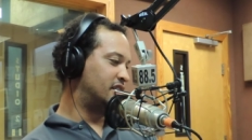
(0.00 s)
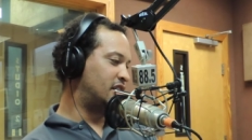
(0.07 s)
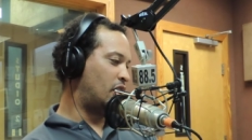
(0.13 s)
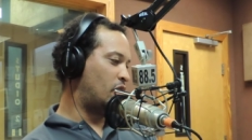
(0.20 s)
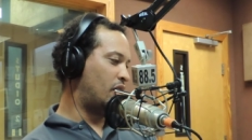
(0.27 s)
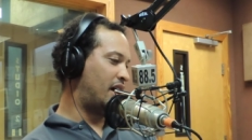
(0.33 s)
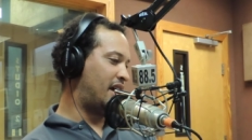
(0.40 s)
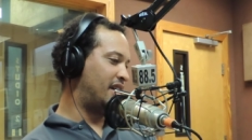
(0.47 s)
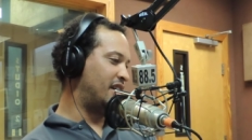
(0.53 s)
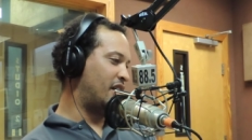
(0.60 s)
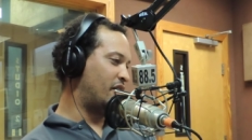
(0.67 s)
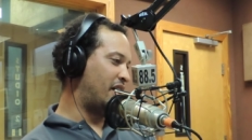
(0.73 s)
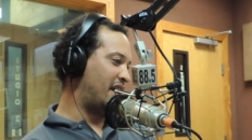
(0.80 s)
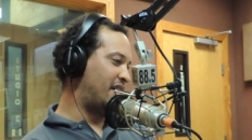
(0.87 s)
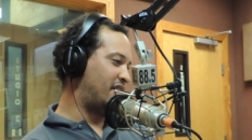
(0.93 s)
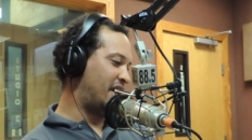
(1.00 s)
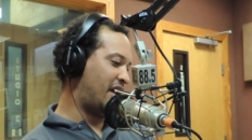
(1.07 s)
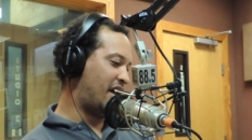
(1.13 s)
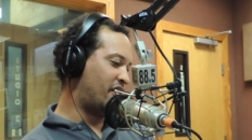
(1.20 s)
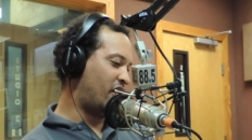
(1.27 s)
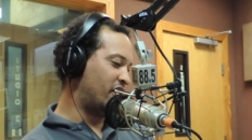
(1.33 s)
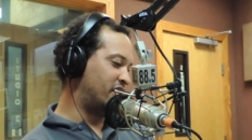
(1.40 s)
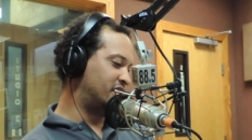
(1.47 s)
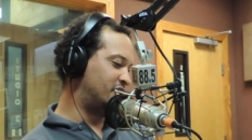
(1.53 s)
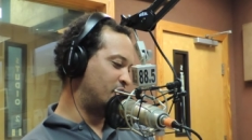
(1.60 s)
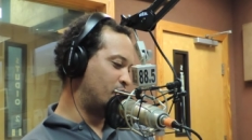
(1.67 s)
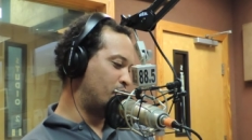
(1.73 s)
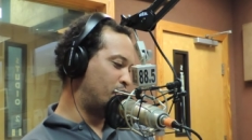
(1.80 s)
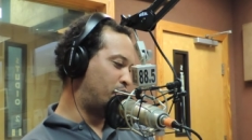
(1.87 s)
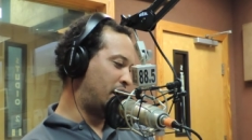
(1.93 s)
so you know they, they have all these
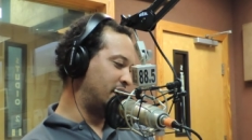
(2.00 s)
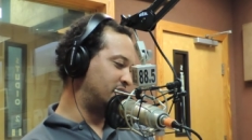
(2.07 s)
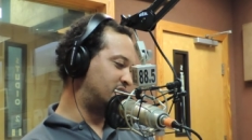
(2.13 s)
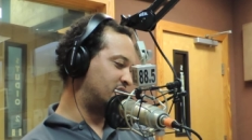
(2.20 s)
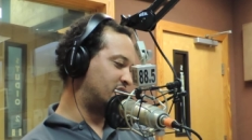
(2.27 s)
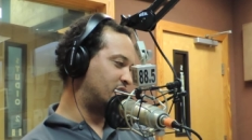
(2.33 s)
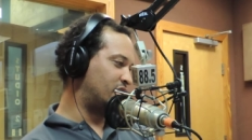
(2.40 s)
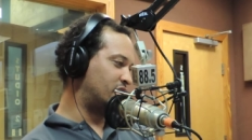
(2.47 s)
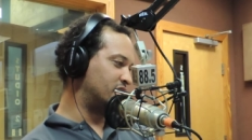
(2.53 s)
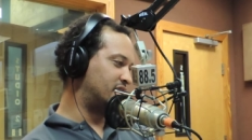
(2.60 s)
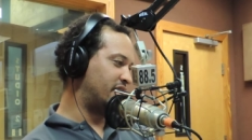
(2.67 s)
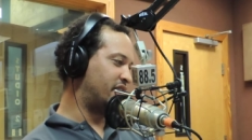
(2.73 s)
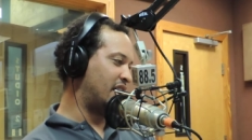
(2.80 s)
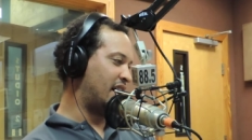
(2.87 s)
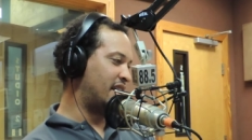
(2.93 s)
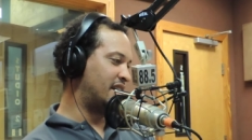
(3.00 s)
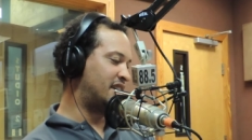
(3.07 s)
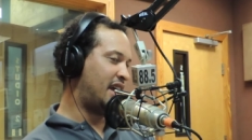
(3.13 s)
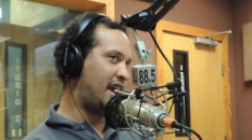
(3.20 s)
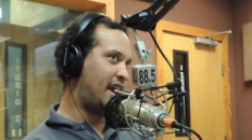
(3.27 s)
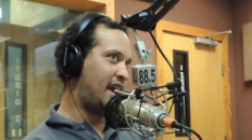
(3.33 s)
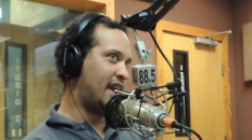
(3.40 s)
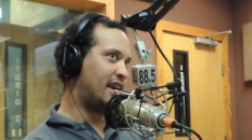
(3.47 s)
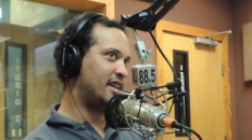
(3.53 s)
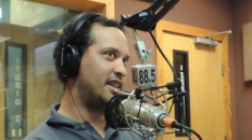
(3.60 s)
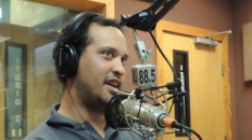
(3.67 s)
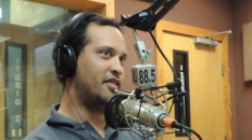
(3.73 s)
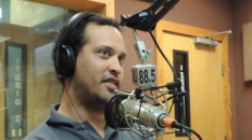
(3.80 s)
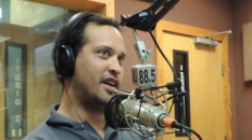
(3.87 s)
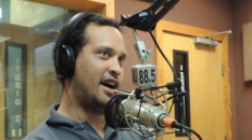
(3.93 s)
new bicycles. They've got a tank.
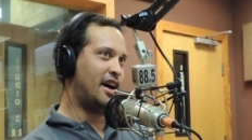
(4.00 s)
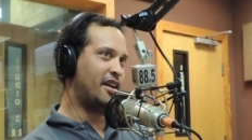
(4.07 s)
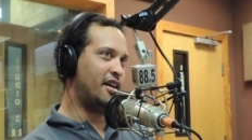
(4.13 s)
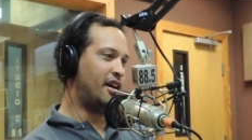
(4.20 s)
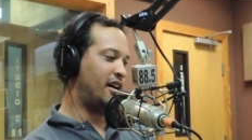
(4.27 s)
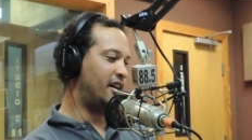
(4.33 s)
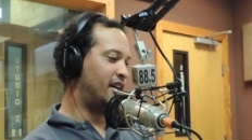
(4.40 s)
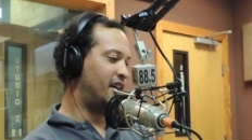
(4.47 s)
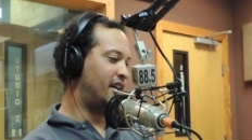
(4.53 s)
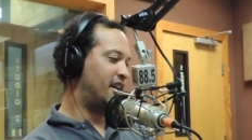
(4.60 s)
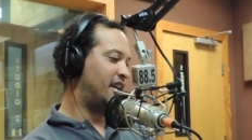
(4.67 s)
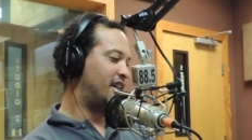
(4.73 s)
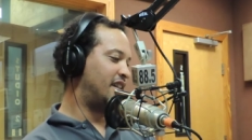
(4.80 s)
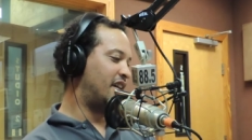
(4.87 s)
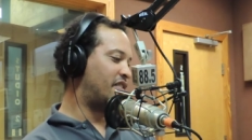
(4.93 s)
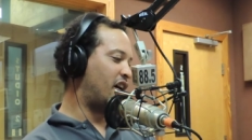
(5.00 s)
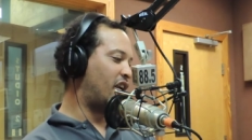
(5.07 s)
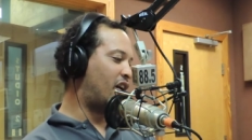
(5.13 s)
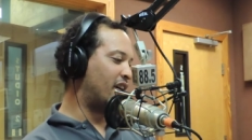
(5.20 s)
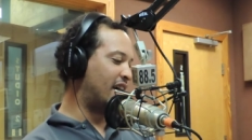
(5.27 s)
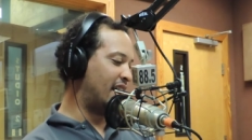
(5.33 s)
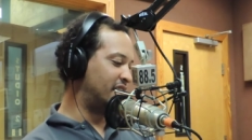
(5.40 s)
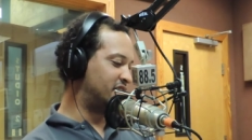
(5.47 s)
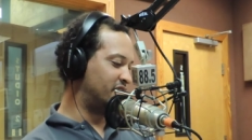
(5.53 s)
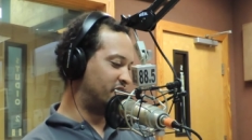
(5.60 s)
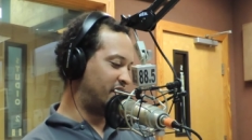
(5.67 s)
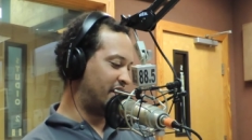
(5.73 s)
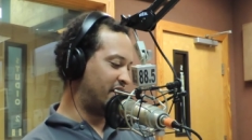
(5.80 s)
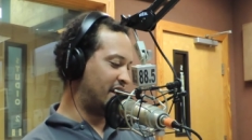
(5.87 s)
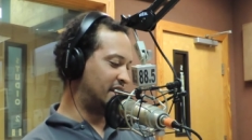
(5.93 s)
They've got a they've got all kinds
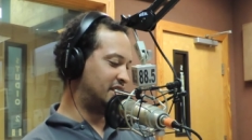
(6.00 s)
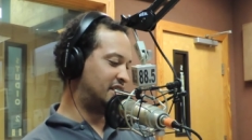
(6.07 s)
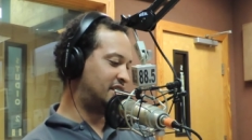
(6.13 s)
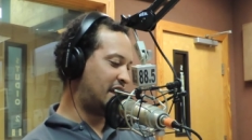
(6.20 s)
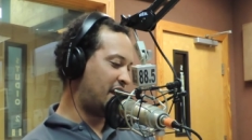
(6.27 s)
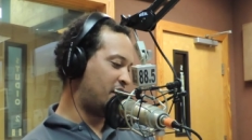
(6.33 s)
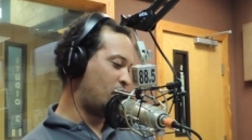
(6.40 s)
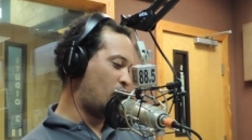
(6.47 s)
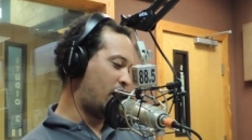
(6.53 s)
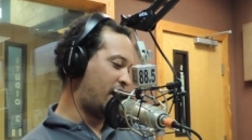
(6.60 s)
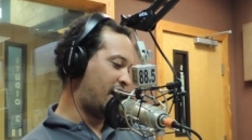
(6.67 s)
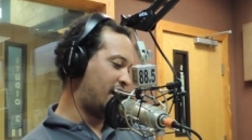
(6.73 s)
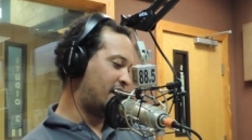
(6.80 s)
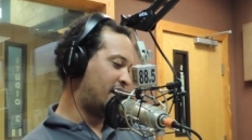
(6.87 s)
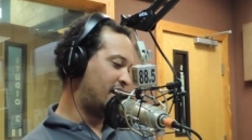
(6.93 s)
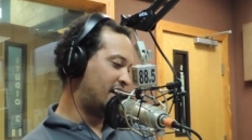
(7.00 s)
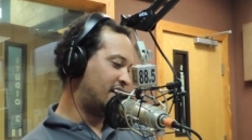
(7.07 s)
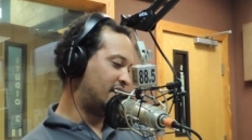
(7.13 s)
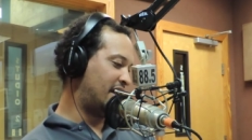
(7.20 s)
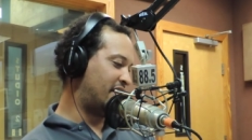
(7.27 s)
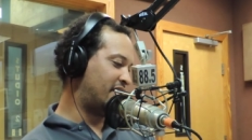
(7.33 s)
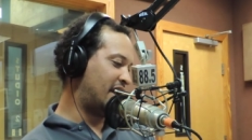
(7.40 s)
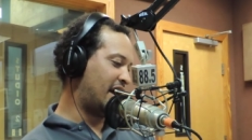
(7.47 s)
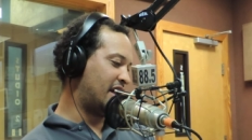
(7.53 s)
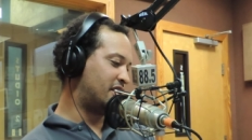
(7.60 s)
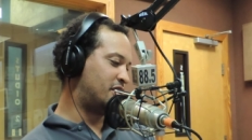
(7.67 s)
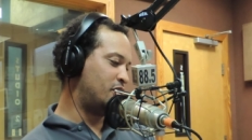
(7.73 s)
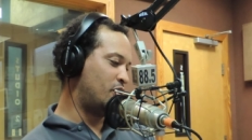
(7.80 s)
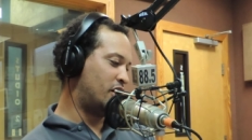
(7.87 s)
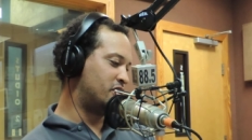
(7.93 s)
of they've got a Segway. They, they
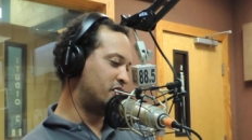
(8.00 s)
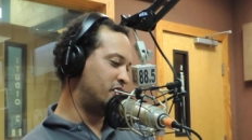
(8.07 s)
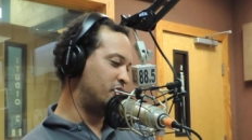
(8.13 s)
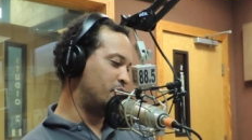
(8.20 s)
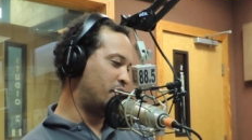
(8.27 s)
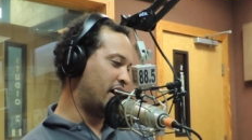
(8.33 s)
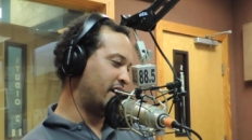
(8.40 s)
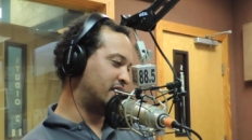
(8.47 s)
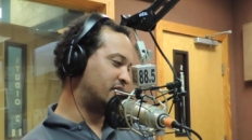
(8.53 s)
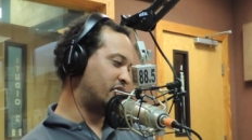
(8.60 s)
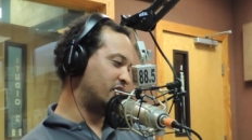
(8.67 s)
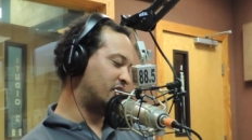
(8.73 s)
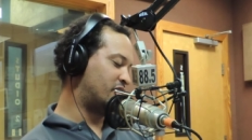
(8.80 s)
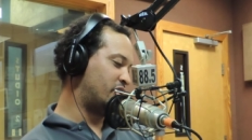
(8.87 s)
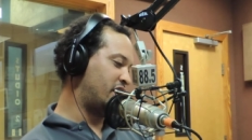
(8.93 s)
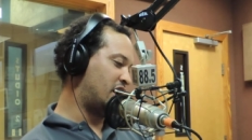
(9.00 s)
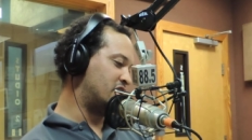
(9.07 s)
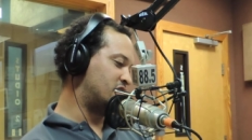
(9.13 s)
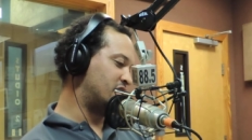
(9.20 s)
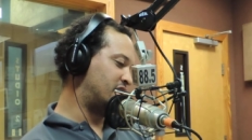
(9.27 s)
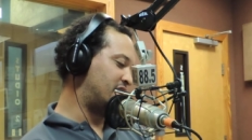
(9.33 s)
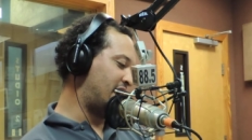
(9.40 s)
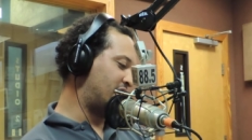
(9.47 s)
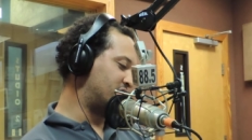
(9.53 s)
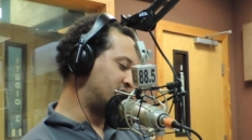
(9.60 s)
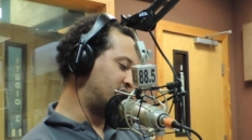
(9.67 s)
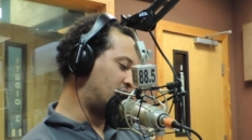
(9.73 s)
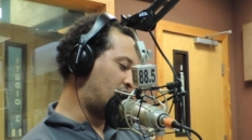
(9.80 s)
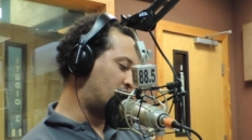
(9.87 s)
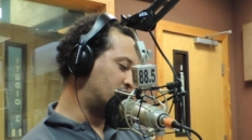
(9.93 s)
got 200 new bikes for
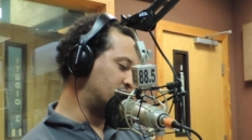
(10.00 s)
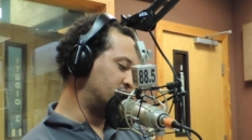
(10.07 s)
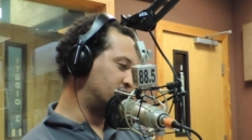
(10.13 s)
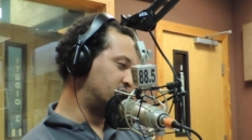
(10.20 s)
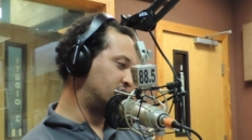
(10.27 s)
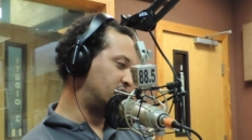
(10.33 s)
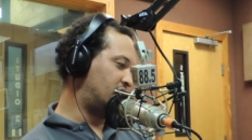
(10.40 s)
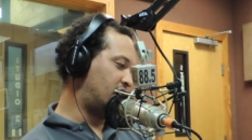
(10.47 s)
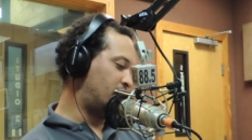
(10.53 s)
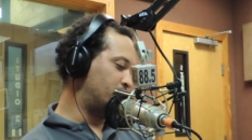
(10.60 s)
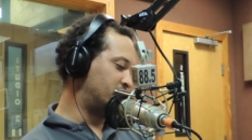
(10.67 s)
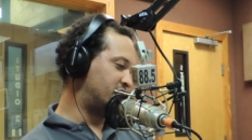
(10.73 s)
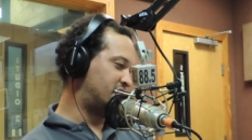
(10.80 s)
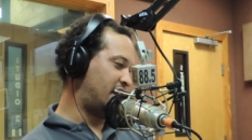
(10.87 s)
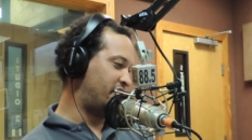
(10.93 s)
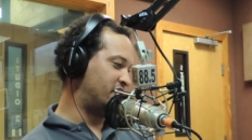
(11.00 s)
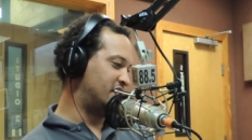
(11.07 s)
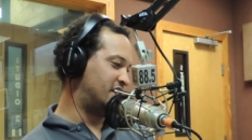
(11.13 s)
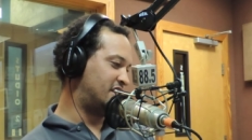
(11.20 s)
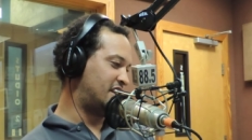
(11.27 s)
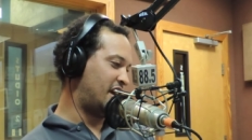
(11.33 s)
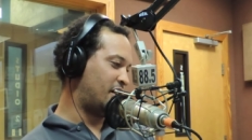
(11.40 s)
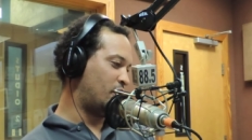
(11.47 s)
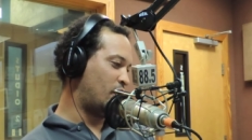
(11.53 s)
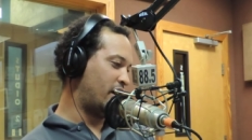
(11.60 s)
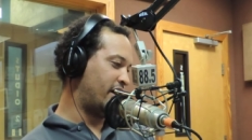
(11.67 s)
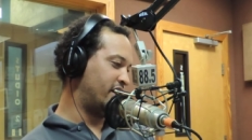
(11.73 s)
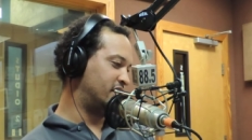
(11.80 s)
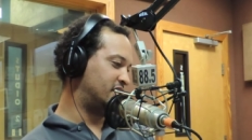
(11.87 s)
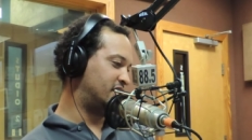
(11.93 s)
$300,000, um, seven
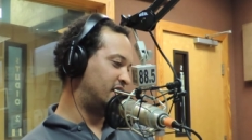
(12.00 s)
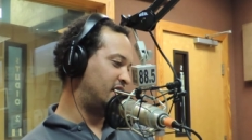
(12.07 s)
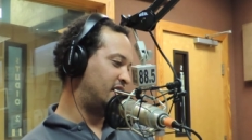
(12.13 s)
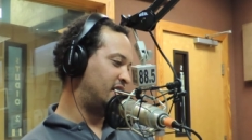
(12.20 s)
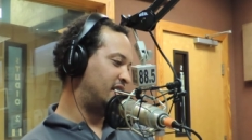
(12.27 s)
Segways.